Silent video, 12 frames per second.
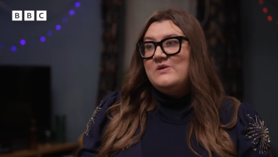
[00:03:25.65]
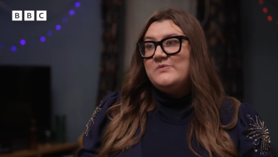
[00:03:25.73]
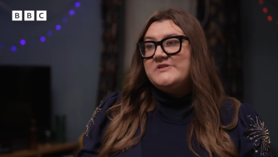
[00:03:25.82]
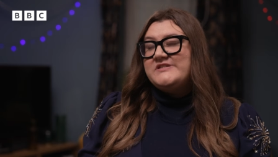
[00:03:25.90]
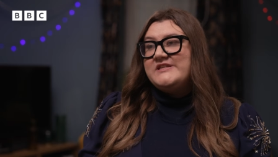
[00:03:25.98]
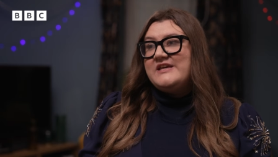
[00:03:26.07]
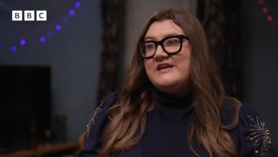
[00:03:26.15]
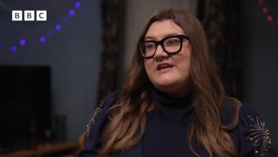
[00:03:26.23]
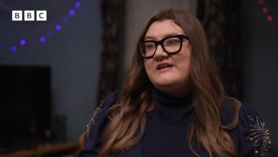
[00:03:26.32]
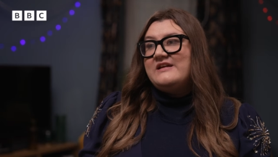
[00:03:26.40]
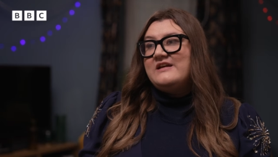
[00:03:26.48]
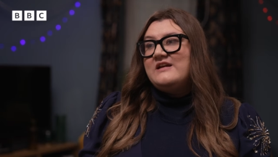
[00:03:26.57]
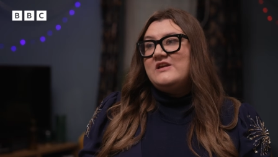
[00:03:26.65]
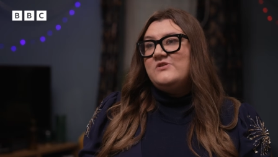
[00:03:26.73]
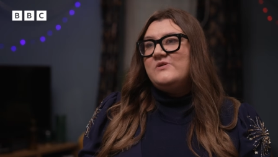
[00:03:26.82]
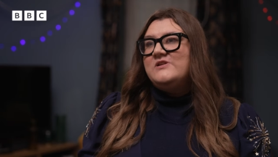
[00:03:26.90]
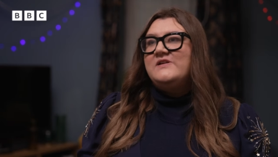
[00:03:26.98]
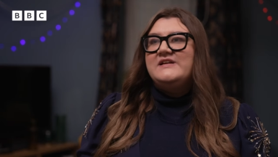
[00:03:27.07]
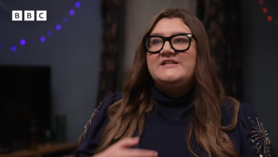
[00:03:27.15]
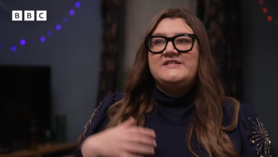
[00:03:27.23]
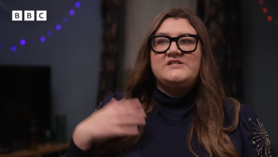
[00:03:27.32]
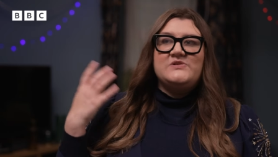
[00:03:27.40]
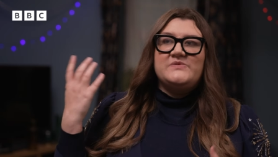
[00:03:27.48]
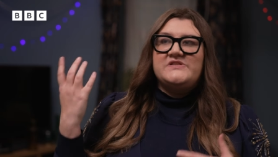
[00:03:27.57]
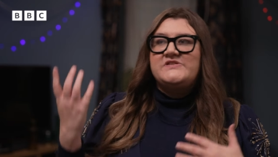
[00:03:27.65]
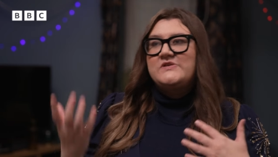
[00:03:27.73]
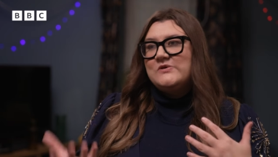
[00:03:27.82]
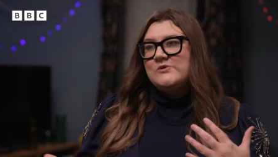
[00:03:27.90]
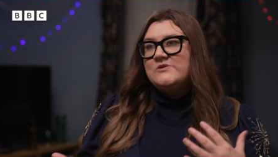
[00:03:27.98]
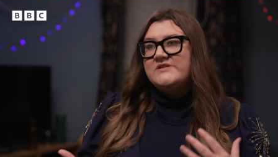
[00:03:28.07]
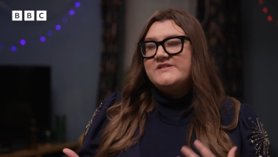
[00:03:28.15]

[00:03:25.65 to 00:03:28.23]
We're seeing, you know, a lot less to do with school.